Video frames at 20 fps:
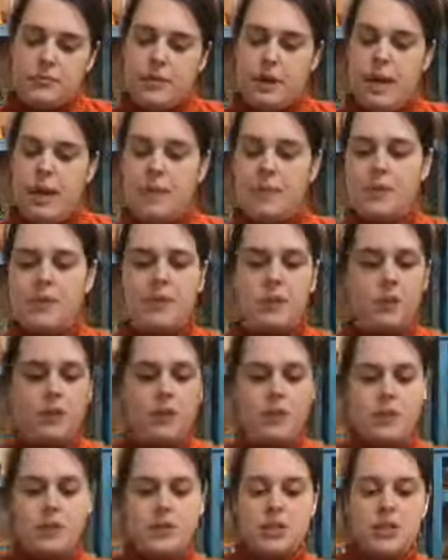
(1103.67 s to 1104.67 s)
Yeah, so
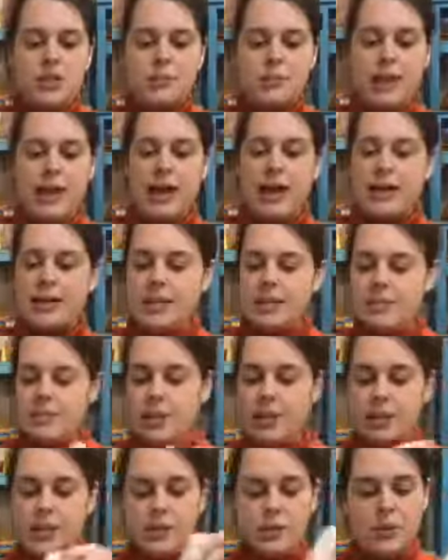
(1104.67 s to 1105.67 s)
just a pad.
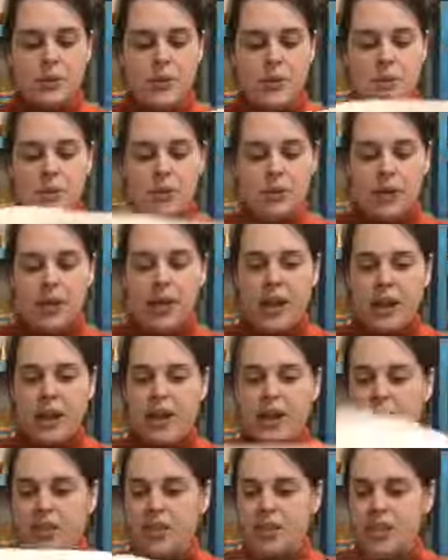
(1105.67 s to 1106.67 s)
So you put that
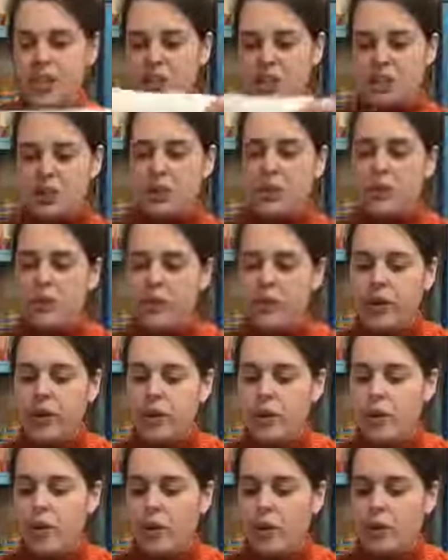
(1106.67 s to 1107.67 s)
in and change it over,
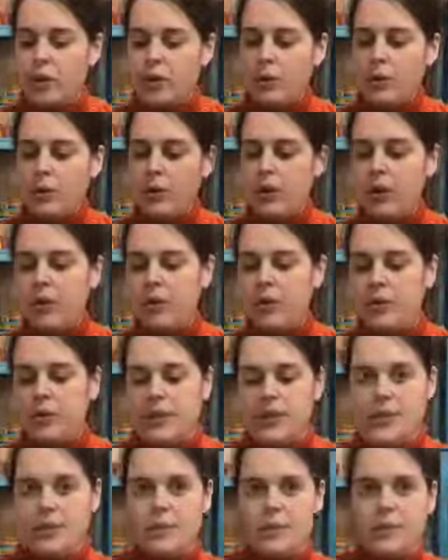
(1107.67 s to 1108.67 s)
or this